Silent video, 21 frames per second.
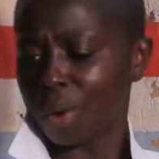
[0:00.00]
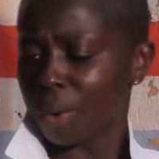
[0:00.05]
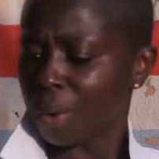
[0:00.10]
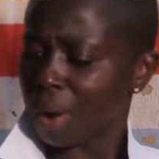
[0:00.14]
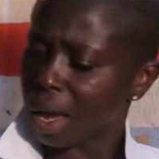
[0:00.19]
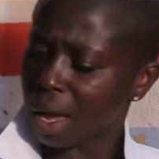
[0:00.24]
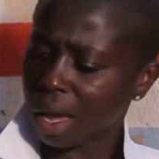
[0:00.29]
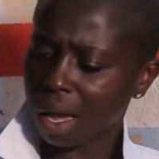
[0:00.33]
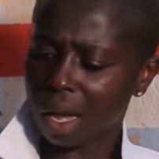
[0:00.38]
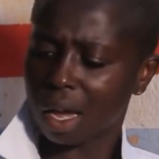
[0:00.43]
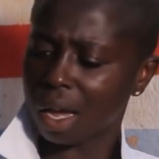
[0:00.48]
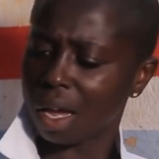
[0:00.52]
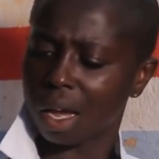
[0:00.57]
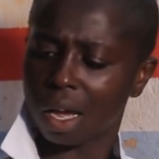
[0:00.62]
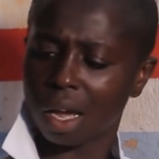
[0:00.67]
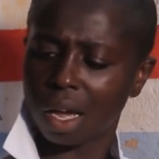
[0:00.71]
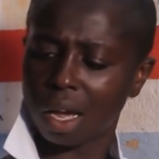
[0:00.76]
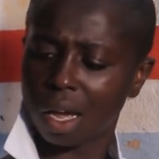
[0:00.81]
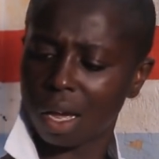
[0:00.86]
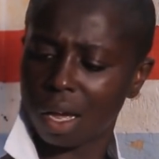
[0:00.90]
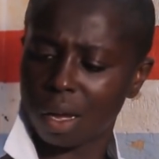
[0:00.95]
Where?
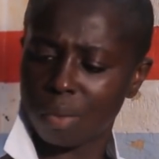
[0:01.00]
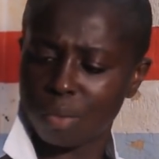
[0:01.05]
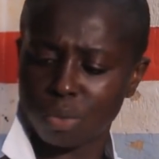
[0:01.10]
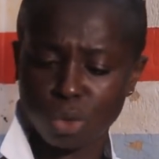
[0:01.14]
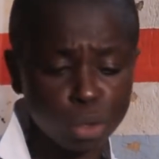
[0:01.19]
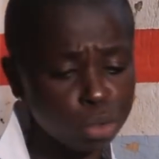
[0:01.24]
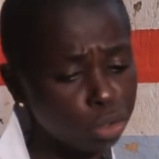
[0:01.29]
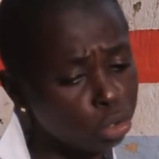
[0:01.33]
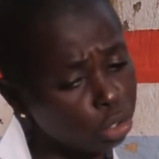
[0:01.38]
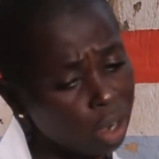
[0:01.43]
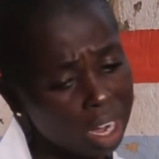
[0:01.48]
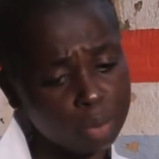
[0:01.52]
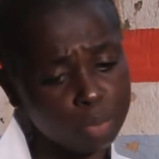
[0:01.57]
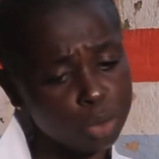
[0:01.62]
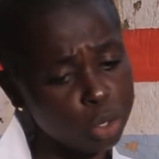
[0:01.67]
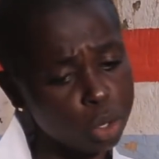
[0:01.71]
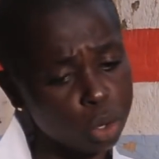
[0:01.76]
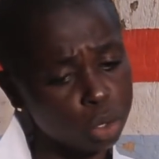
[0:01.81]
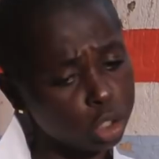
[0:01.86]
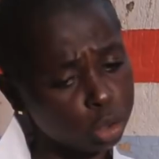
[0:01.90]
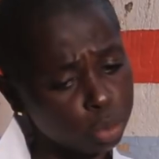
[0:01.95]
Don't try
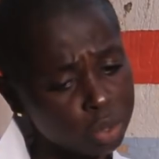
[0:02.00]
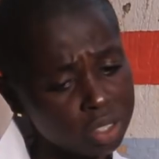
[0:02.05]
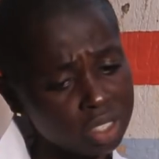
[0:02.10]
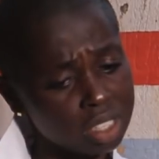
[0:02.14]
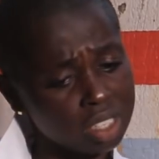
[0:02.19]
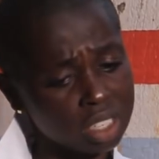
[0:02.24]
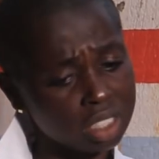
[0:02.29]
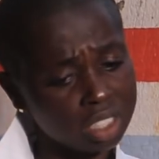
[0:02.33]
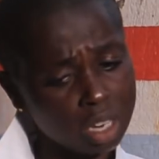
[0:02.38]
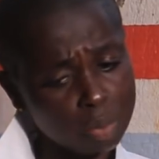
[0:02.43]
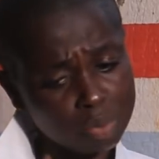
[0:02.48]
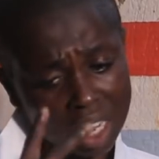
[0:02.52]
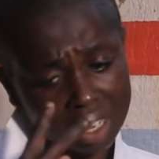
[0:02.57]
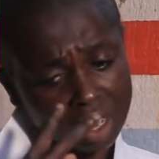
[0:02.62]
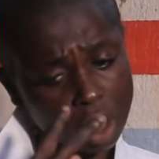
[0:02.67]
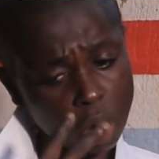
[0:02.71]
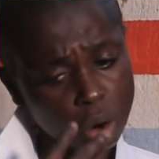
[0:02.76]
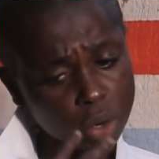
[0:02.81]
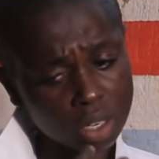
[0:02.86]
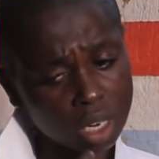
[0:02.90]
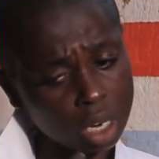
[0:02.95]
me, oh. Spit this name than
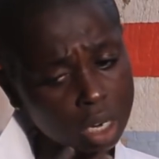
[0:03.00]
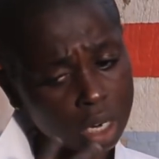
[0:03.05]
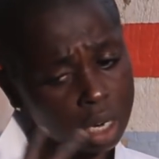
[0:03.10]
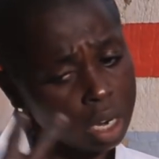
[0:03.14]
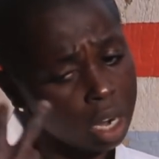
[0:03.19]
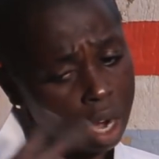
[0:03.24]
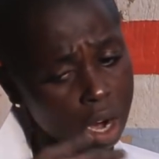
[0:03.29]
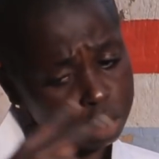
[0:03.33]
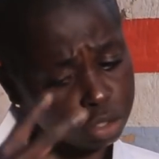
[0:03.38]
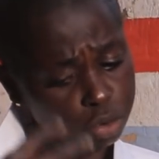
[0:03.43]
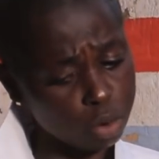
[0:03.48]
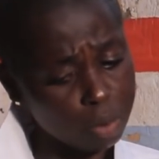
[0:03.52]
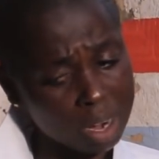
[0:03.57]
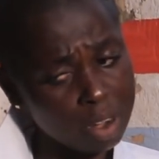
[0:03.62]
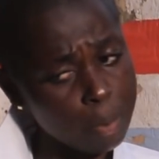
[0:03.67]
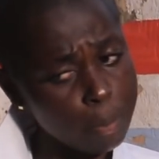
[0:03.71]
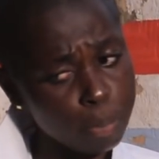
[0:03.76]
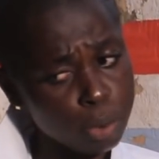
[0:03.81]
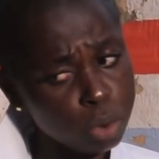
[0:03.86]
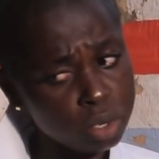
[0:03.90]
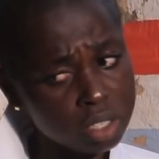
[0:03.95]
organ house
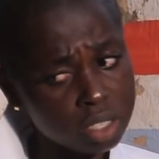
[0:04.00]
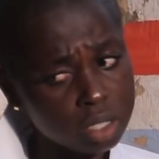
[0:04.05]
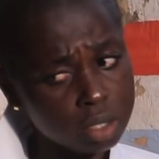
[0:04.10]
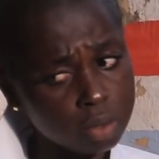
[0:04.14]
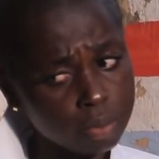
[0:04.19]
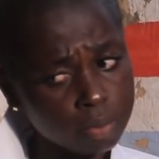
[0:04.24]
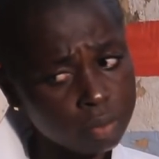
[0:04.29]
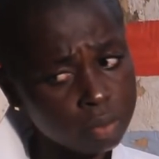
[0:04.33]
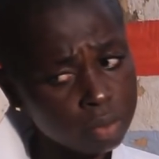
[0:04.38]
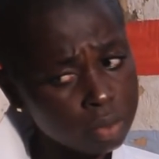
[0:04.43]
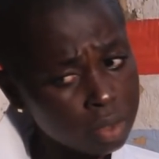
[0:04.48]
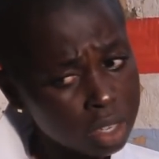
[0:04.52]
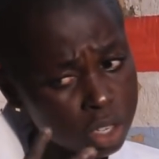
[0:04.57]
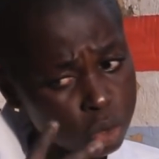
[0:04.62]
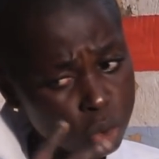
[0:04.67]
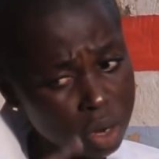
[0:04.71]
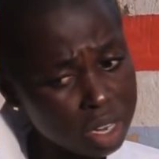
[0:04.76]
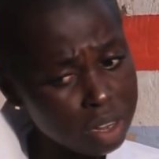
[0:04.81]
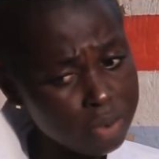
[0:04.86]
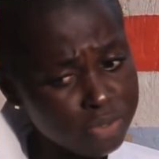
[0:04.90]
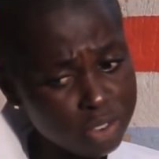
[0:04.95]
woman boozing. You
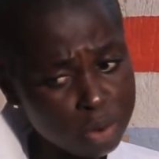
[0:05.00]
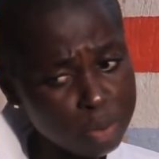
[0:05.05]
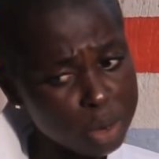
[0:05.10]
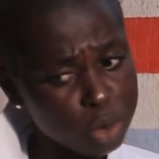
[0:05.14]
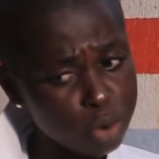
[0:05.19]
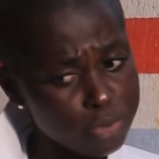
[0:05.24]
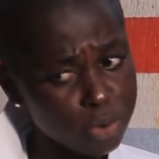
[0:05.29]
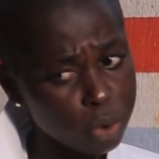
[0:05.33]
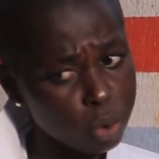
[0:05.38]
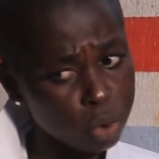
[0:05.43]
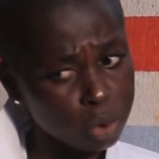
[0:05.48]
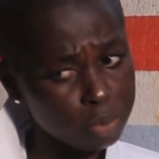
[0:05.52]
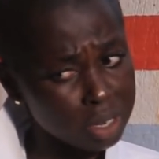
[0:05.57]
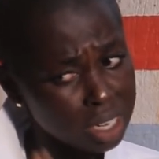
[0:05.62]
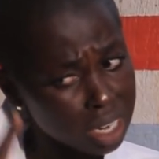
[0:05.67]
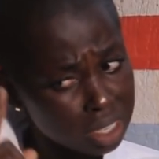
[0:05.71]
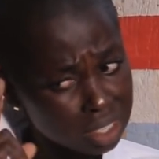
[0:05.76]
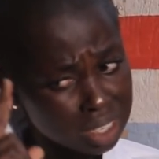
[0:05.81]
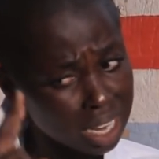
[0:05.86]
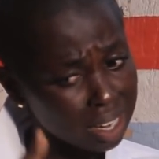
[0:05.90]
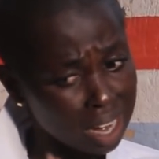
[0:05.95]
when you free me no for home,
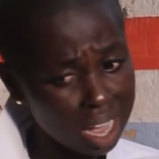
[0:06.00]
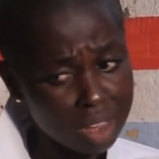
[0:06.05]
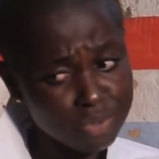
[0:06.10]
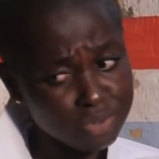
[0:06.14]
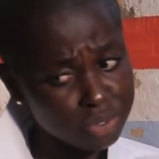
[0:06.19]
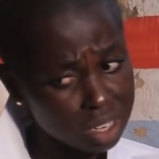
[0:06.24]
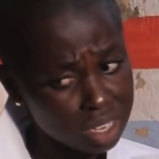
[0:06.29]
media sal life,